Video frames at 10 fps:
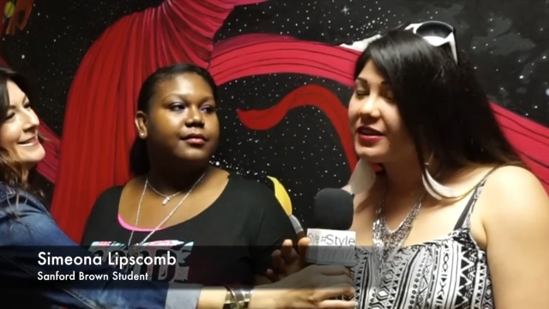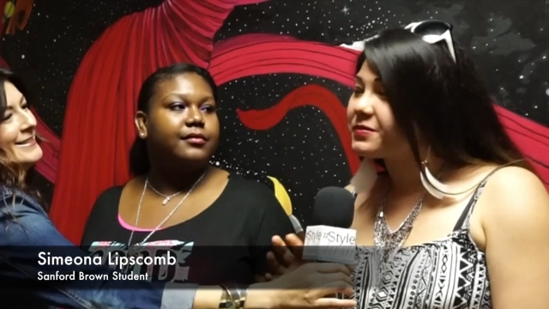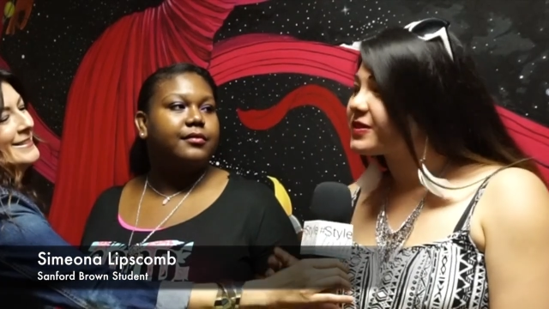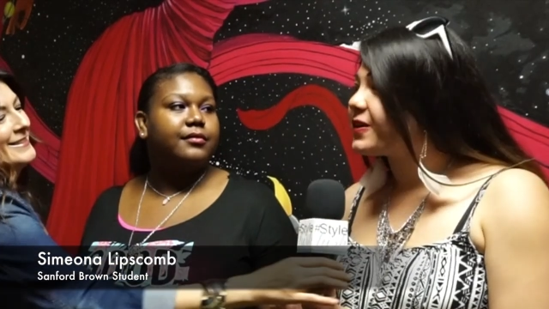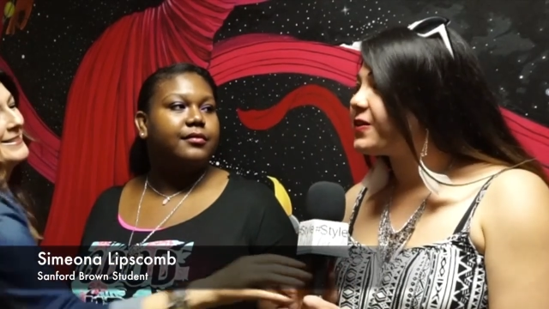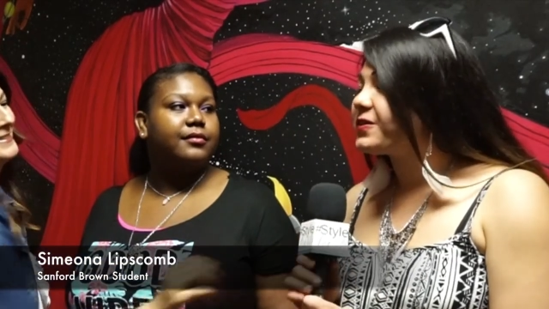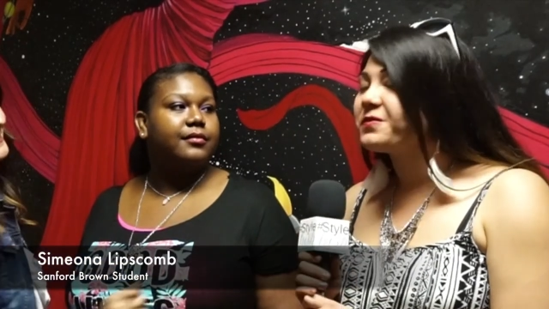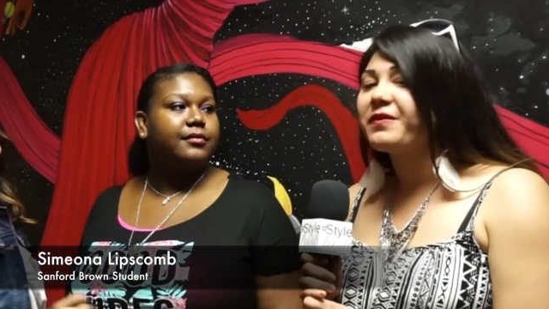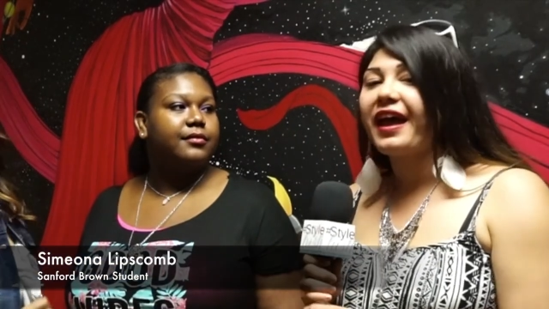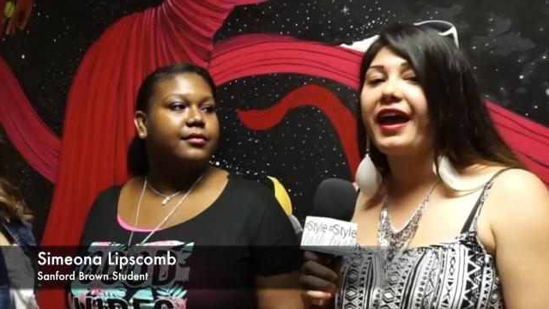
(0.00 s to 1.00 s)

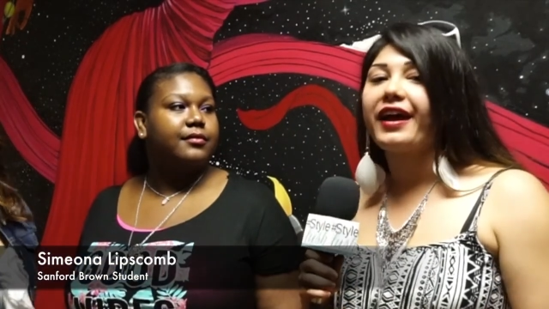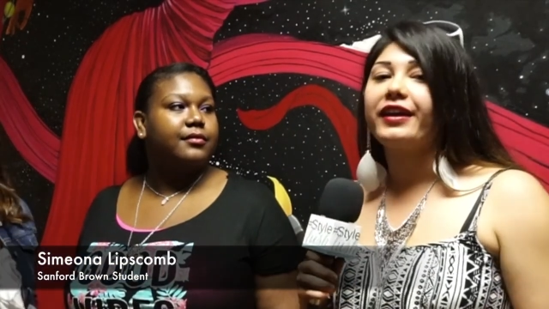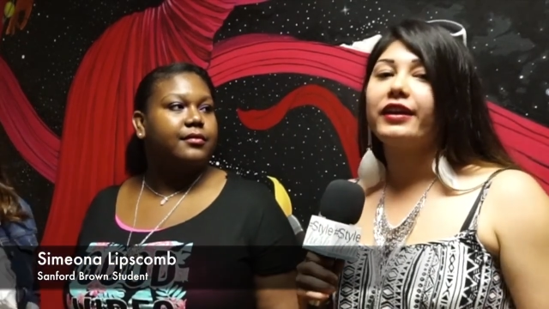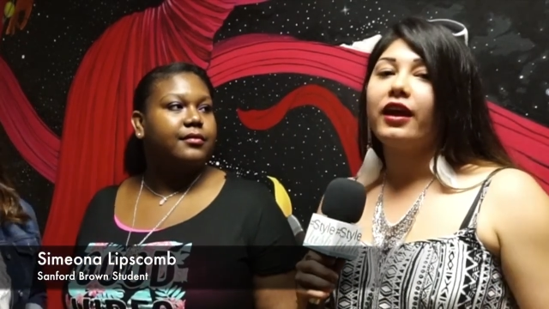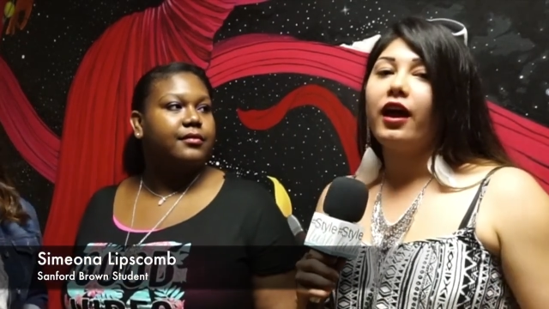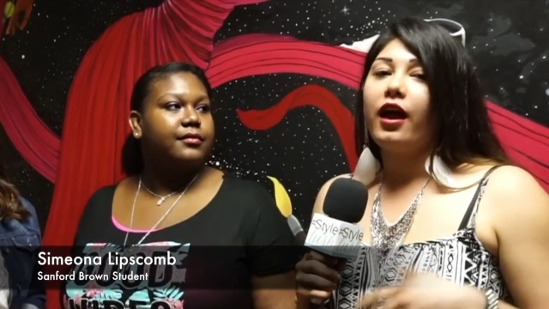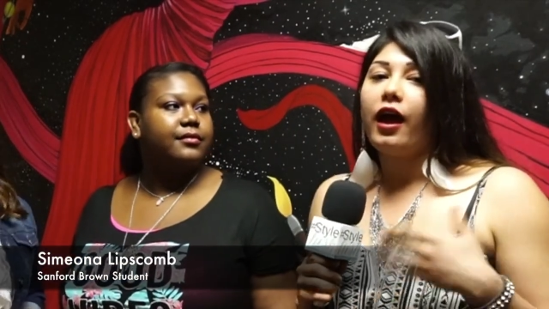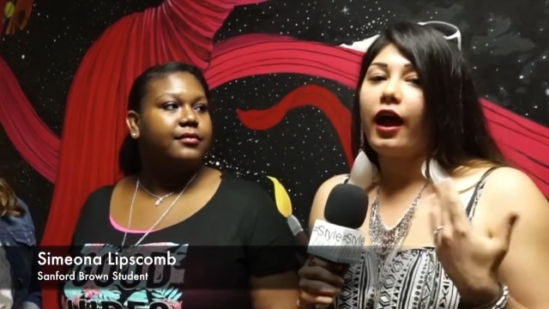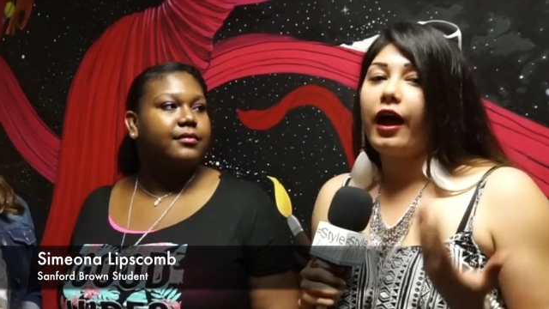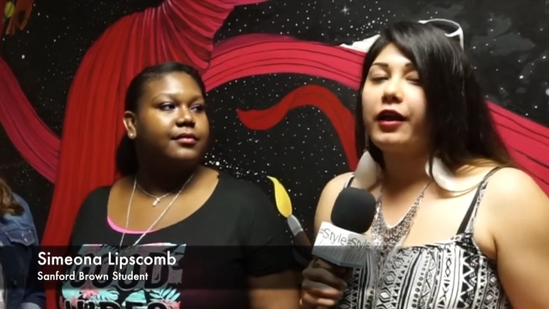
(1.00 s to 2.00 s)
Speaker 1: Lipscomb, and
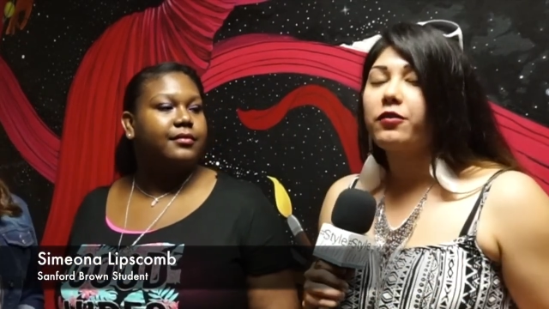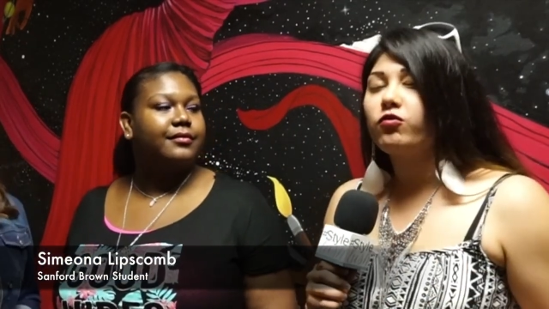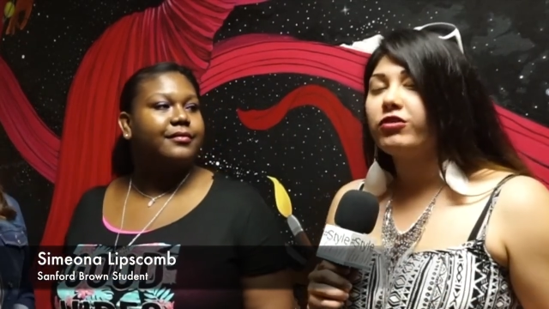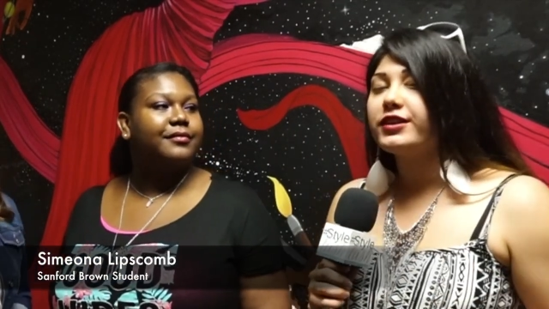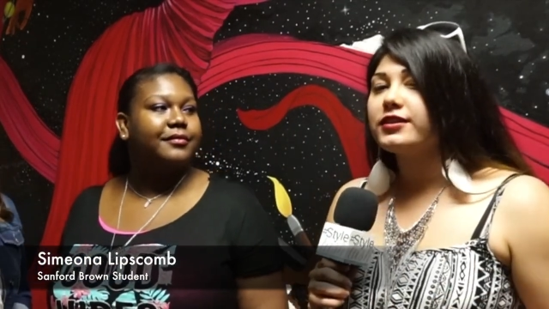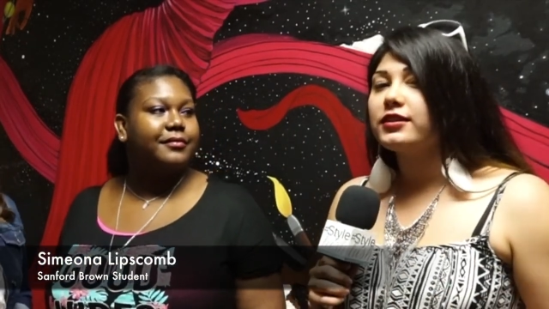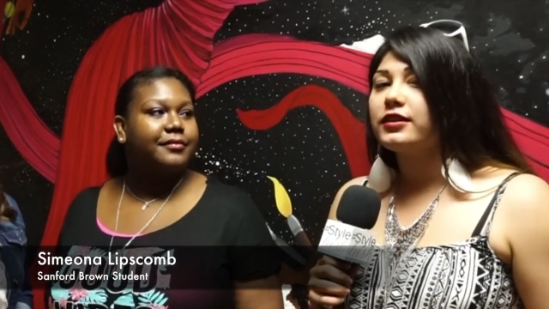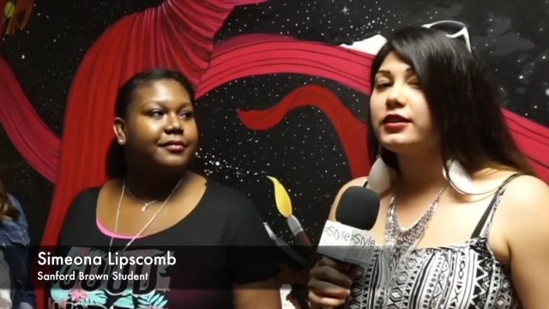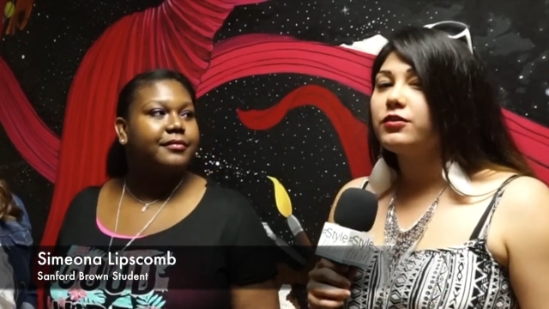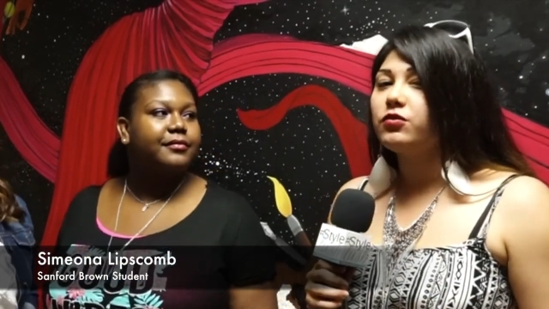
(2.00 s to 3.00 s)
I
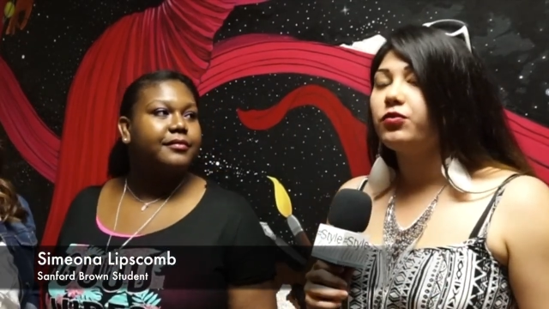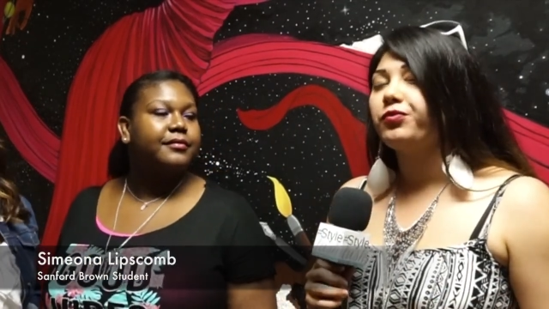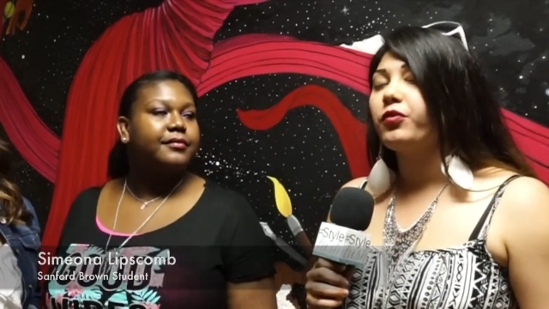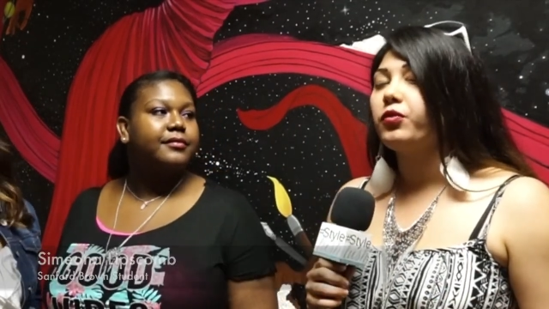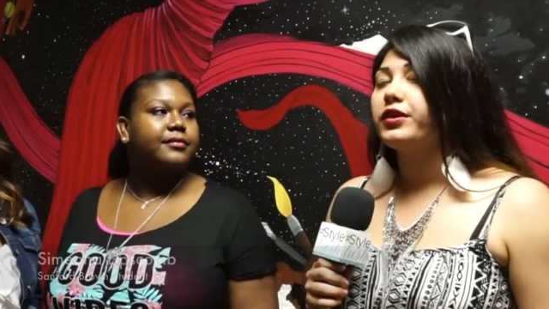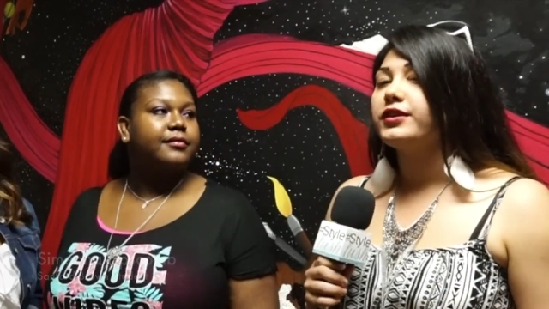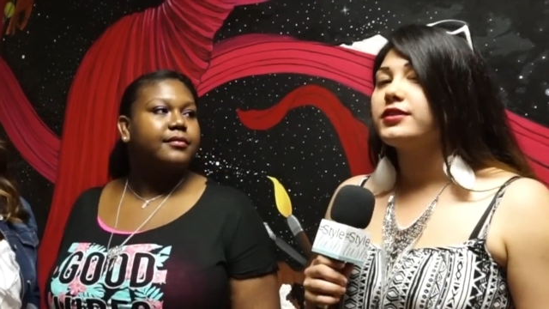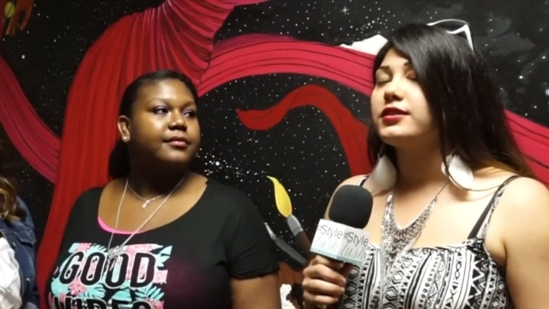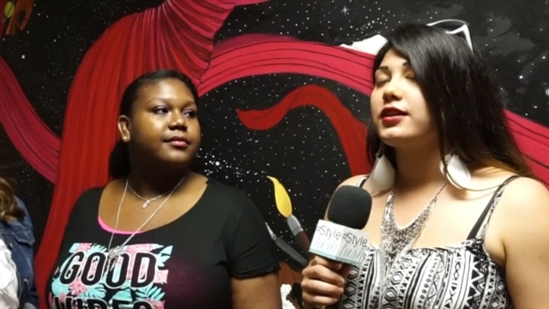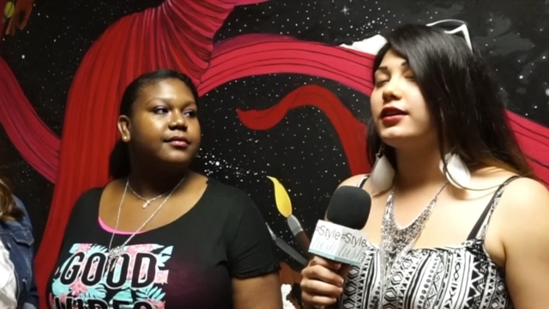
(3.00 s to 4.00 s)
recently
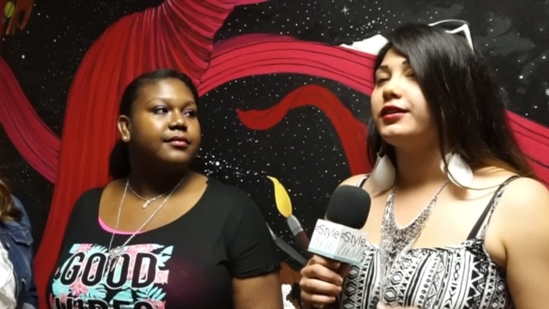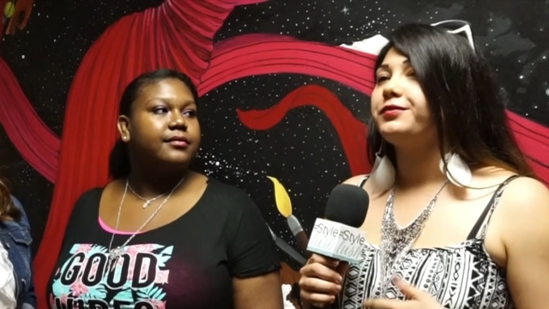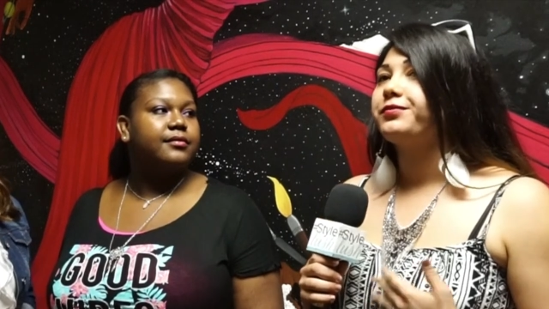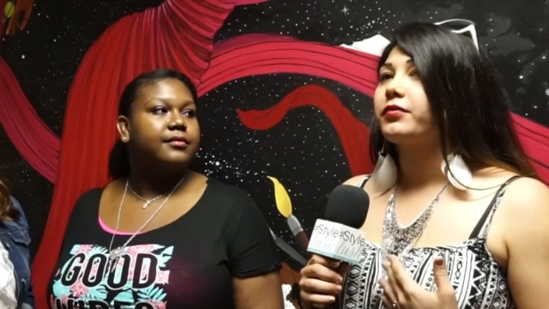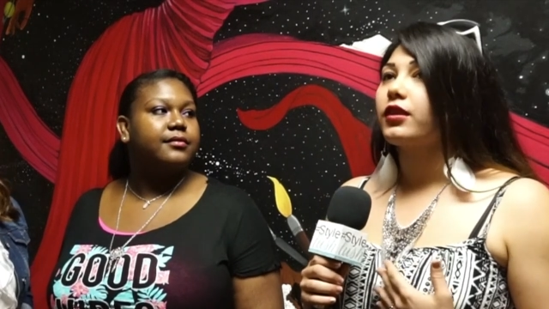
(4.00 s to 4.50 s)
was um,